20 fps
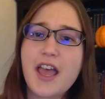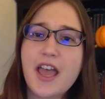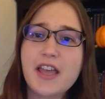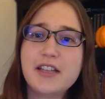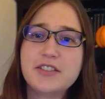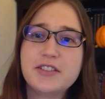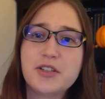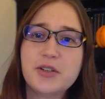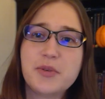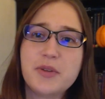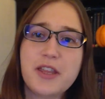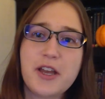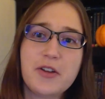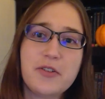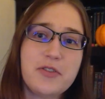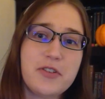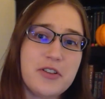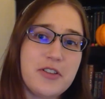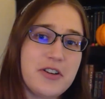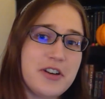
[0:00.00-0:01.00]
And so without
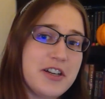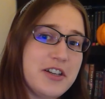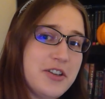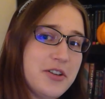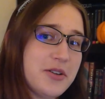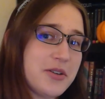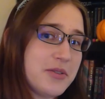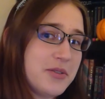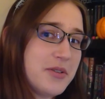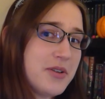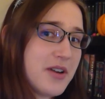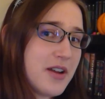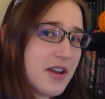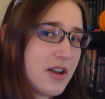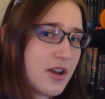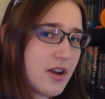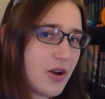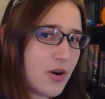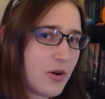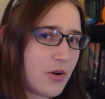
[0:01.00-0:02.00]
further ado,
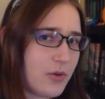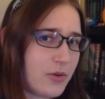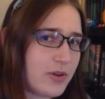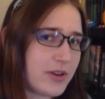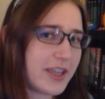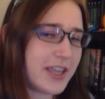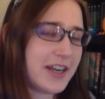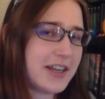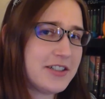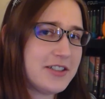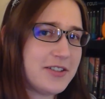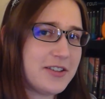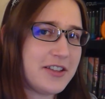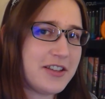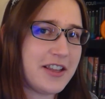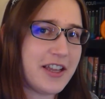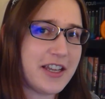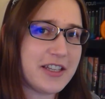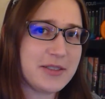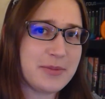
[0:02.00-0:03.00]
we'll get into the
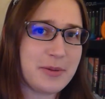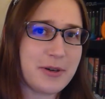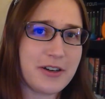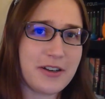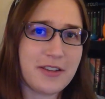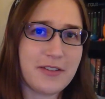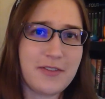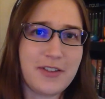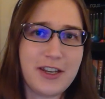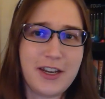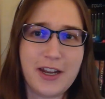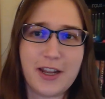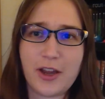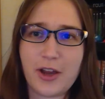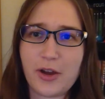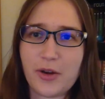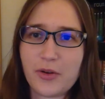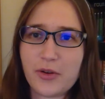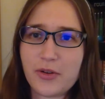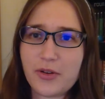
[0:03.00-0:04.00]
last part of the
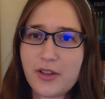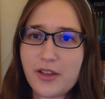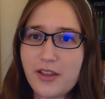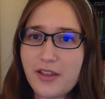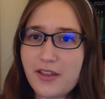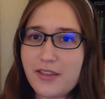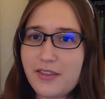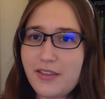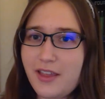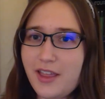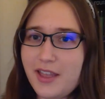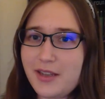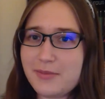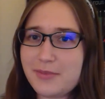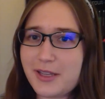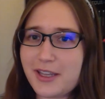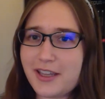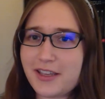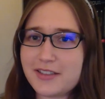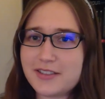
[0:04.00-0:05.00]
video, the
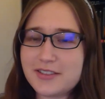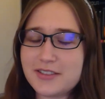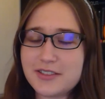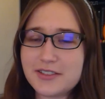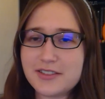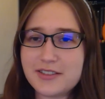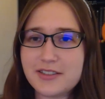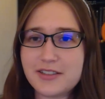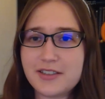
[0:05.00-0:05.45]
headband